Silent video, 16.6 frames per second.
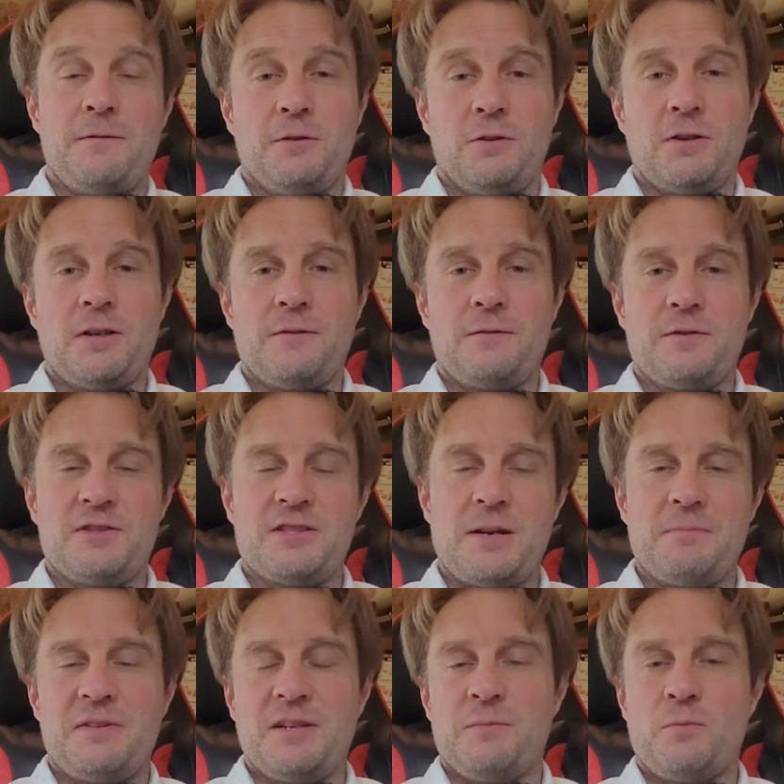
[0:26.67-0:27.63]
you're looking for
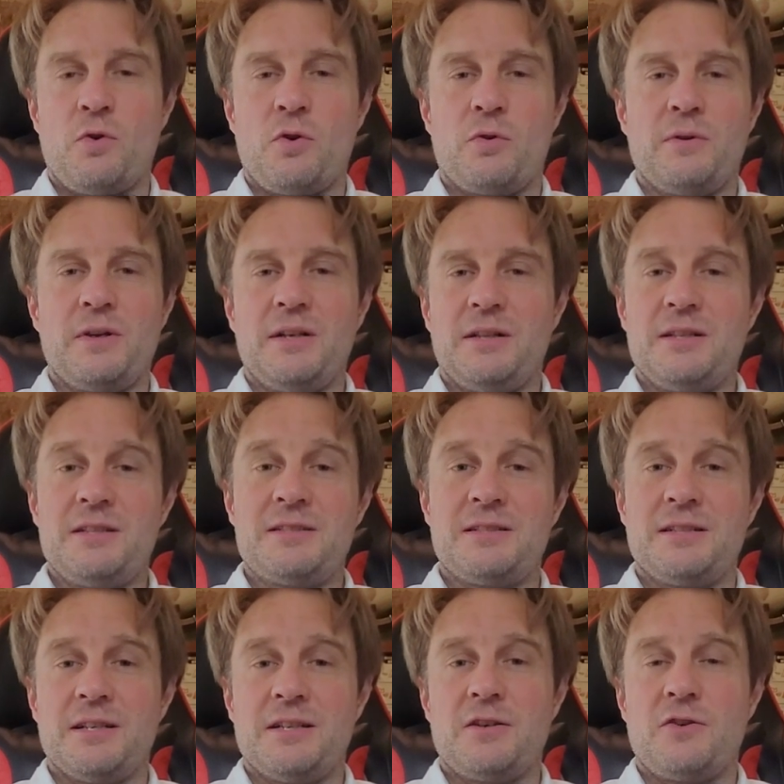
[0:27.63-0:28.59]
something more
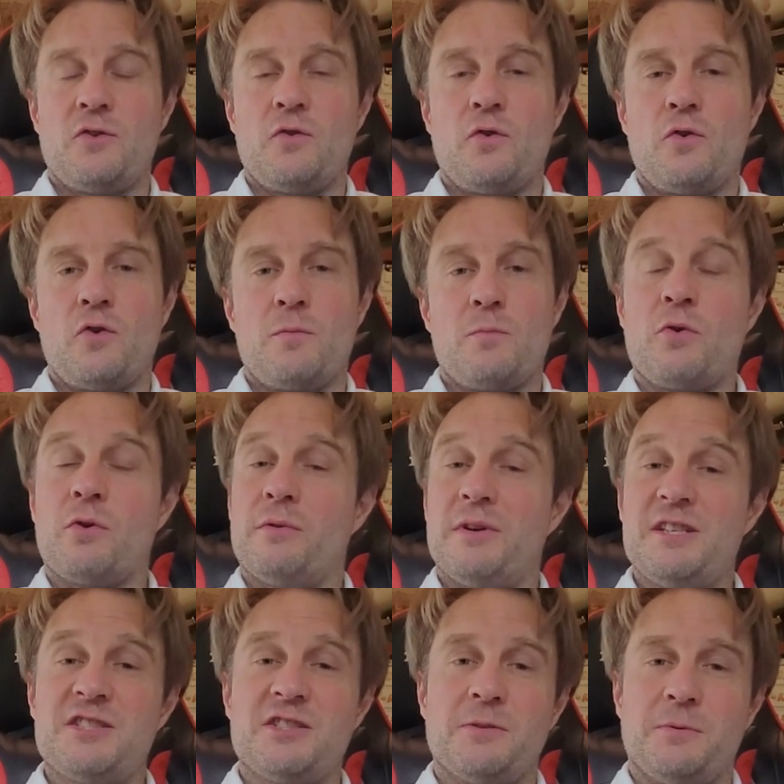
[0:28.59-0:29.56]
realistic or more
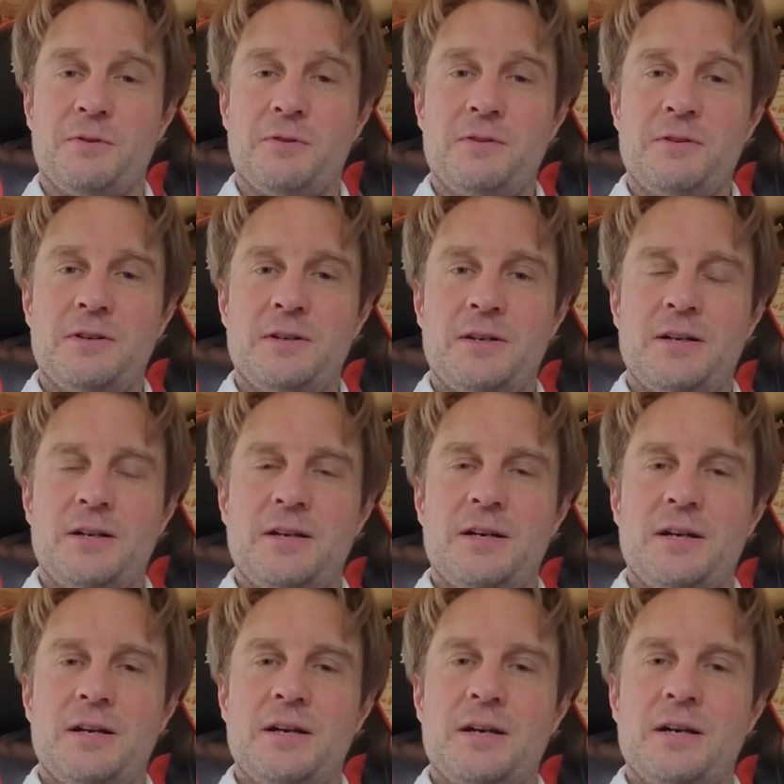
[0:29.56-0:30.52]
reasonable,
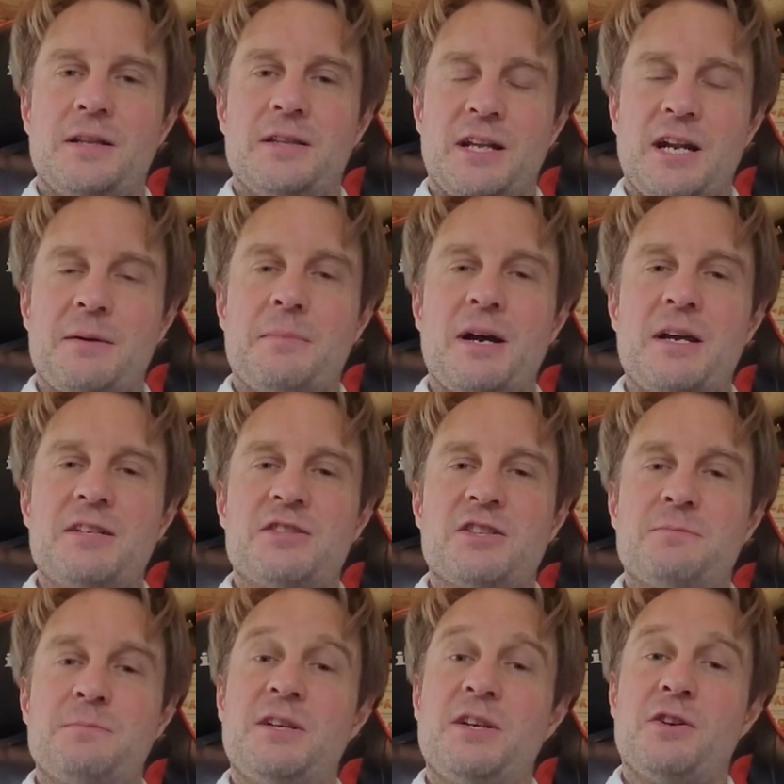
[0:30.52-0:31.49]
then I might
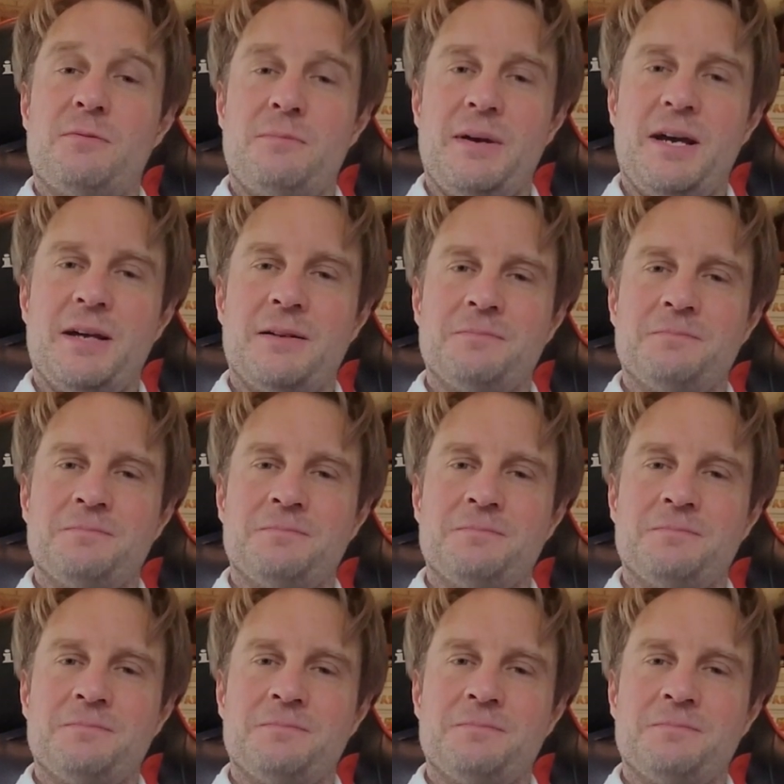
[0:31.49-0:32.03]
just be your man.